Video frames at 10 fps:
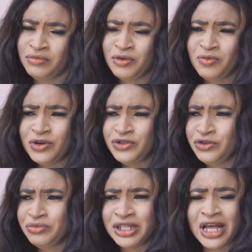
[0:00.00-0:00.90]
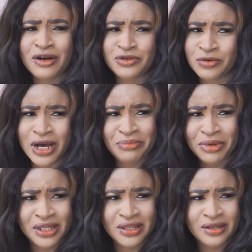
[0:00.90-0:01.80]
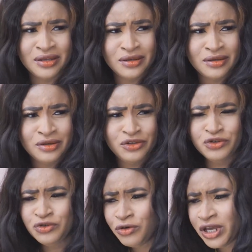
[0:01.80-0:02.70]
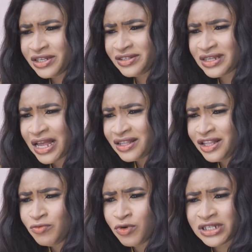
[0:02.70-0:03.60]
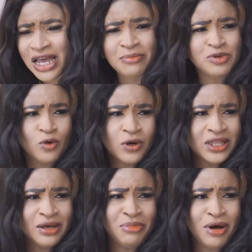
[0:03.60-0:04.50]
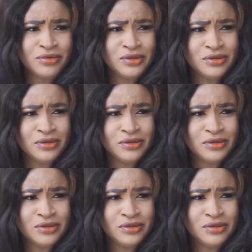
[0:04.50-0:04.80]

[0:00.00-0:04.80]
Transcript: Mom, what do you mean, how do I mean? You know exactly what I am talking about.